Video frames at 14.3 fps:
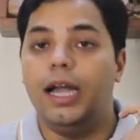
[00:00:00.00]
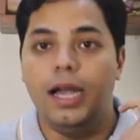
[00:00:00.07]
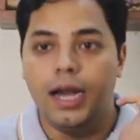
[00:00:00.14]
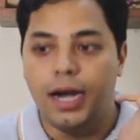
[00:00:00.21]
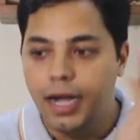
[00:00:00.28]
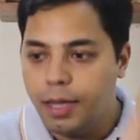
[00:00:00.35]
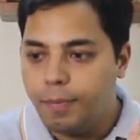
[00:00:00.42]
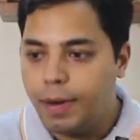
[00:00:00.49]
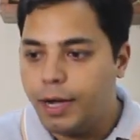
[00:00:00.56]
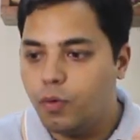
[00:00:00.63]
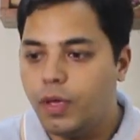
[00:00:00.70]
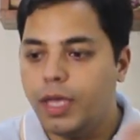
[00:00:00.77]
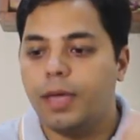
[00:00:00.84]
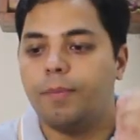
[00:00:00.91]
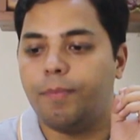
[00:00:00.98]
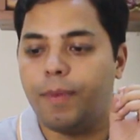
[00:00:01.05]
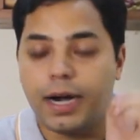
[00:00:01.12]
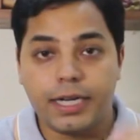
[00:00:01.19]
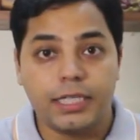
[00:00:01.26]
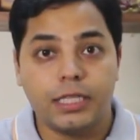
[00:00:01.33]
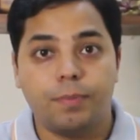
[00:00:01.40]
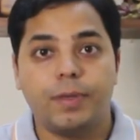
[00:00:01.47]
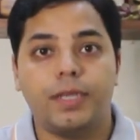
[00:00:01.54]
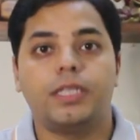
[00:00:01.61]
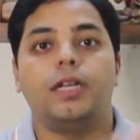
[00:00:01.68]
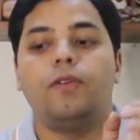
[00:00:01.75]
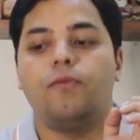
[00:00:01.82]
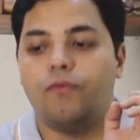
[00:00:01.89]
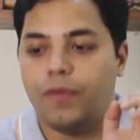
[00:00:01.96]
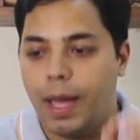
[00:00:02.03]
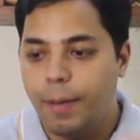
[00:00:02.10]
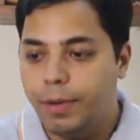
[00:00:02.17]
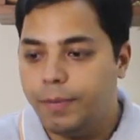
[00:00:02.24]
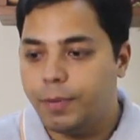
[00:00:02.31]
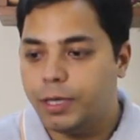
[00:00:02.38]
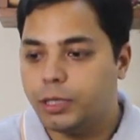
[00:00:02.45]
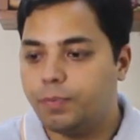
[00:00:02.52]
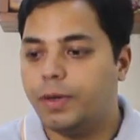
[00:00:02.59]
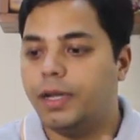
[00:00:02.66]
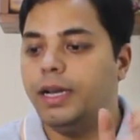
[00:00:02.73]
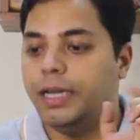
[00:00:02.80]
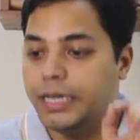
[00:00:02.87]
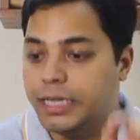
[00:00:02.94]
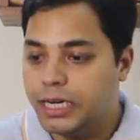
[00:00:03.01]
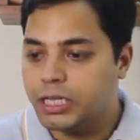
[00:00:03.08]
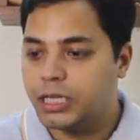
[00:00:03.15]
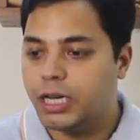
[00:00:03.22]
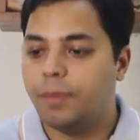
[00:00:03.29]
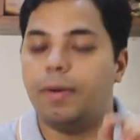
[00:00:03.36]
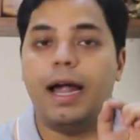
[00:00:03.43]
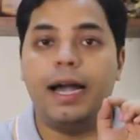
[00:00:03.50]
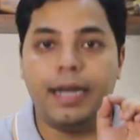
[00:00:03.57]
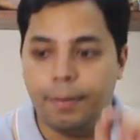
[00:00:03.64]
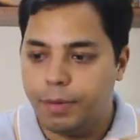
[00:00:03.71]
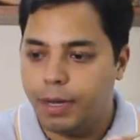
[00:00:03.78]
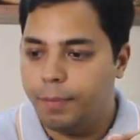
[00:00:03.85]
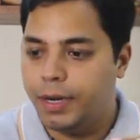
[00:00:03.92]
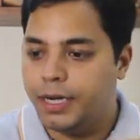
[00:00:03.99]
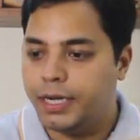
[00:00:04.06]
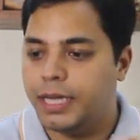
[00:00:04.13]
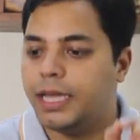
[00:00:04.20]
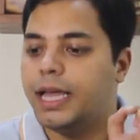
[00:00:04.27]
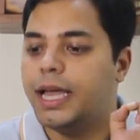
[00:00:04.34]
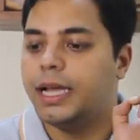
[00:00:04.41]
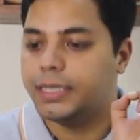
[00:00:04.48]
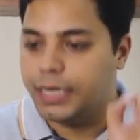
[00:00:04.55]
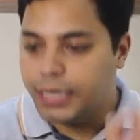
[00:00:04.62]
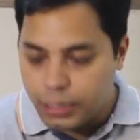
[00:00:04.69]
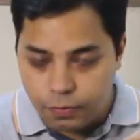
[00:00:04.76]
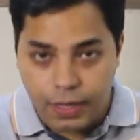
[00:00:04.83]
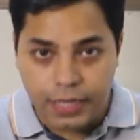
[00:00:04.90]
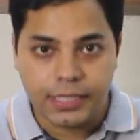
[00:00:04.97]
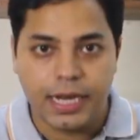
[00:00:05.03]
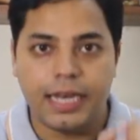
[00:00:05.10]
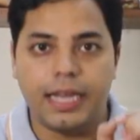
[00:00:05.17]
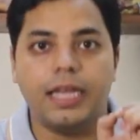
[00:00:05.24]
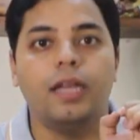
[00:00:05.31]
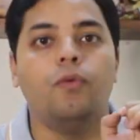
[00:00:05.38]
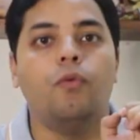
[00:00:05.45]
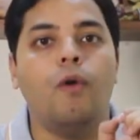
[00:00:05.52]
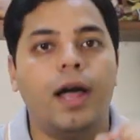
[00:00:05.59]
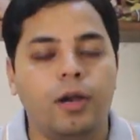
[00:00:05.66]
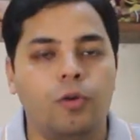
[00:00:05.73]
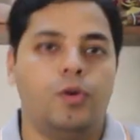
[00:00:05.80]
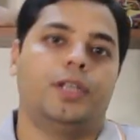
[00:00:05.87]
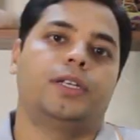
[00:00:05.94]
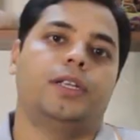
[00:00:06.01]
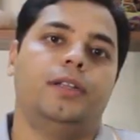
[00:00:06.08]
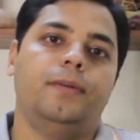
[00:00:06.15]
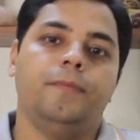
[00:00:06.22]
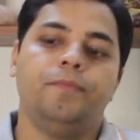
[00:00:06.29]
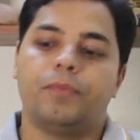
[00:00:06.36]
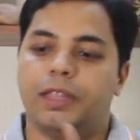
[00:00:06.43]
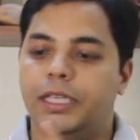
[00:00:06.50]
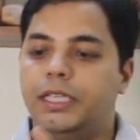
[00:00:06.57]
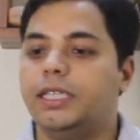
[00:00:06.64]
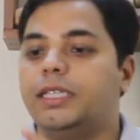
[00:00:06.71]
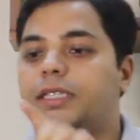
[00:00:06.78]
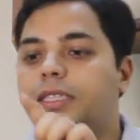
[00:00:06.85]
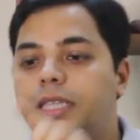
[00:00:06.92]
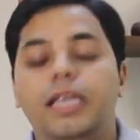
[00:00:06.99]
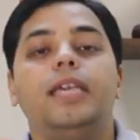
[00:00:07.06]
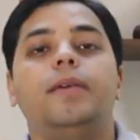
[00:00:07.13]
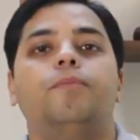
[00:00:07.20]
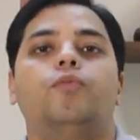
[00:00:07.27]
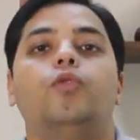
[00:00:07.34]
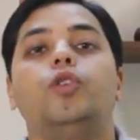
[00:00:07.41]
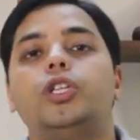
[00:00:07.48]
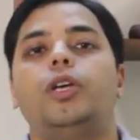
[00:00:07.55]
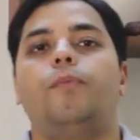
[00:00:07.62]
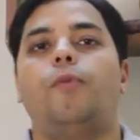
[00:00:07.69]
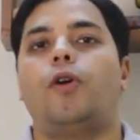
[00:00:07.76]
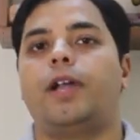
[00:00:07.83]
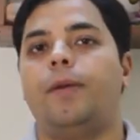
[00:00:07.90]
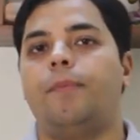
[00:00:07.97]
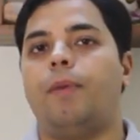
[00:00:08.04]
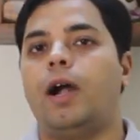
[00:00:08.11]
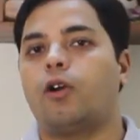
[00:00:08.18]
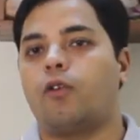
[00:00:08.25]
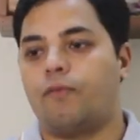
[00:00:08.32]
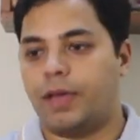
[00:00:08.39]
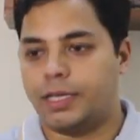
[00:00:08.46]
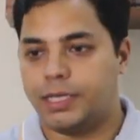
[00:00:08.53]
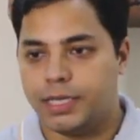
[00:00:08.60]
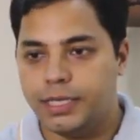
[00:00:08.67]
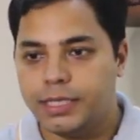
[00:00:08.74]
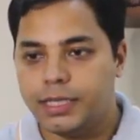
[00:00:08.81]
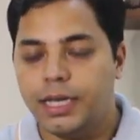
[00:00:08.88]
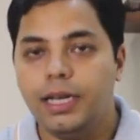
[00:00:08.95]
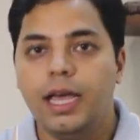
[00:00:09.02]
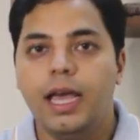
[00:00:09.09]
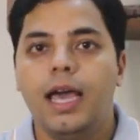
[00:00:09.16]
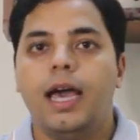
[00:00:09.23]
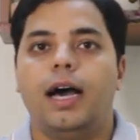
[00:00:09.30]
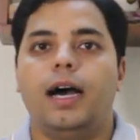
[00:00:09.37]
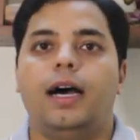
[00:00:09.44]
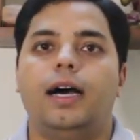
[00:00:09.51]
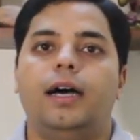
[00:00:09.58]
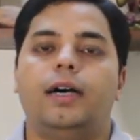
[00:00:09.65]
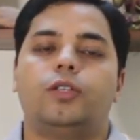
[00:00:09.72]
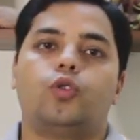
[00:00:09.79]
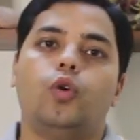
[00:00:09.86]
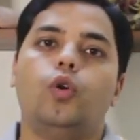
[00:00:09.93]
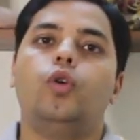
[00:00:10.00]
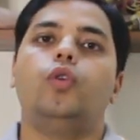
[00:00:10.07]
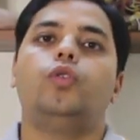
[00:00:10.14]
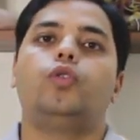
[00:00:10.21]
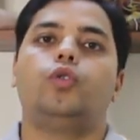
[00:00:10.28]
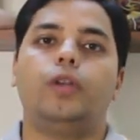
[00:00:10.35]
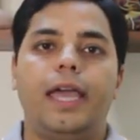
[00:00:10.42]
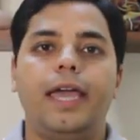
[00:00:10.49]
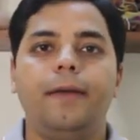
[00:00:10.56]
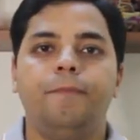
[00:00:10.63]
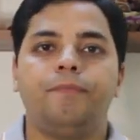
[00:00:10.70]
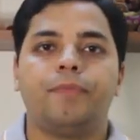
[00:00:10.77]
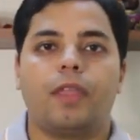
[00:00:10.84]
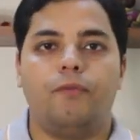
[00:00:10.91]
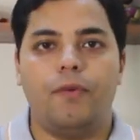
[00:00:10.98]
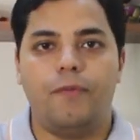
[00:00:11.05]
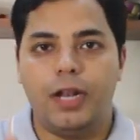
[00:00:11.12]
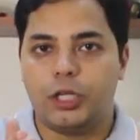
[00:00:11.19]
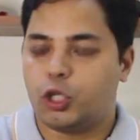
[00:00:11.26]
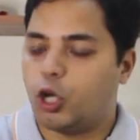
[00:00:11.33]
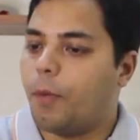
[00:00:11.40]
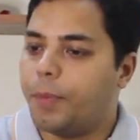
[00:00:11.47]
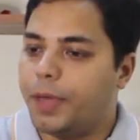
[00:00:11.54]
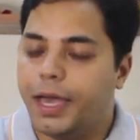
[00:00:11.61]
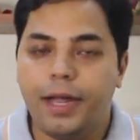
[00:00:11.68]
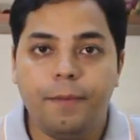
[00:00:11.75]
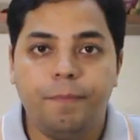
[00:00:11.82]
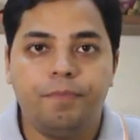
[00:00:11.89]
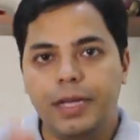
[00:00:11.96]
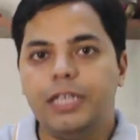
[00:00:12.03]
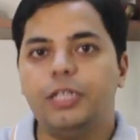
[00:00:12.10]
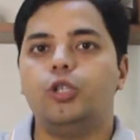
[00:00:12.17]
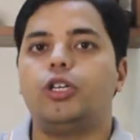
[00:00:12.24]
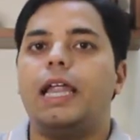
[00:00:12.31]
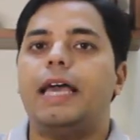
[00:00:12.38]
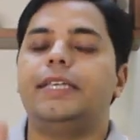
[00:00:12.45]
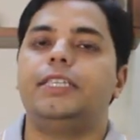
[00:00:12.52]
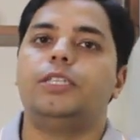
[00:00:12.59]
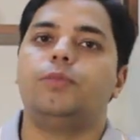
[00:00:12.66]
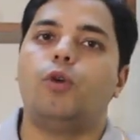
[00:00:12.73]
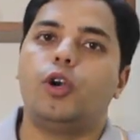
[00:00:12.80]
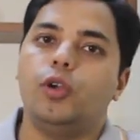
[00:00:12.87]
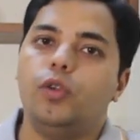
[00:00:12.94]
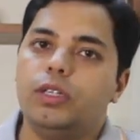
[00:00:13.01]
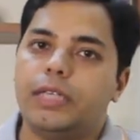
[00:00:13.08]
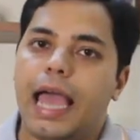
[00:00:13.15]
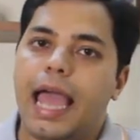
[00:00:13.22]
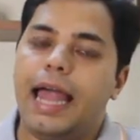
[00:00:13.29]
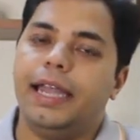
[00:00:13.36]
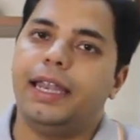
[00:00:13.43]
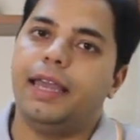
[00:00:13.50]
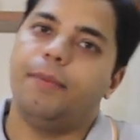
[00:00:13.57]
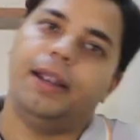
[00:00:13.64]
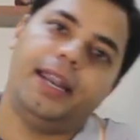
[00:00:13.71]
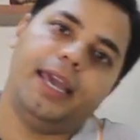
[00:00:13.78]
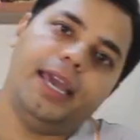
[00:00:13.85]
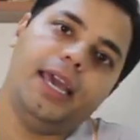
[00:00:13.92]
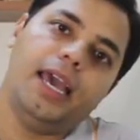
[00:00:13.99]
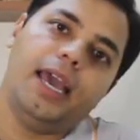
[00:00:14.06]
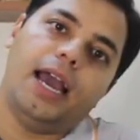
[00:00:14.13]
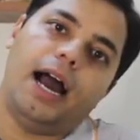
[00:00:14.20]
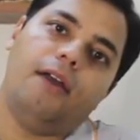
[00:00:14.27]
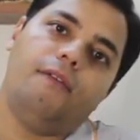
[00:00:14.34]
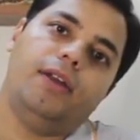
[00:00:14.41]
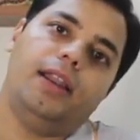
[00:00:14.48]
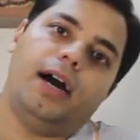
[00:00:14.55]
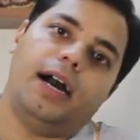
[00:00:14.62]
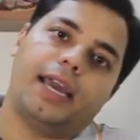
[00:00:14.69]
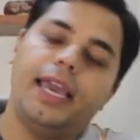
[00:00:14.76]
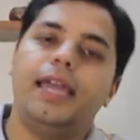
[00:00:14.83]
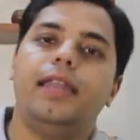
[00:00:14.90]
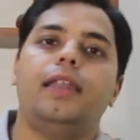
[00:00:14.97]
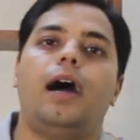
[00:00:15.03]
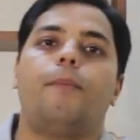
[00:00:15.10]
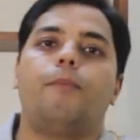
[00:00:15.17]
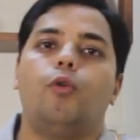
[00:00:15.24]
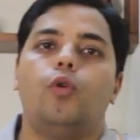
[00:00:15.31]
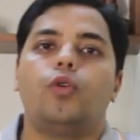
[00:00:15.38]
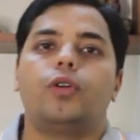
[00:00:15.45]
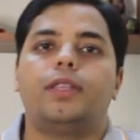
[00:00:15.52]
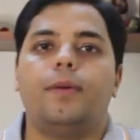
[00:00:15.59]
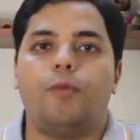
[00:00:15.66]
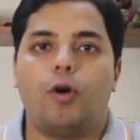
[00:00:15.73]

learning by doing, participation, family principle, leadership, adaptability, satisfaction, evaluation. This is the most important part of extension. So today we will stop here. Please utilize these modules, and day by day I will again upload the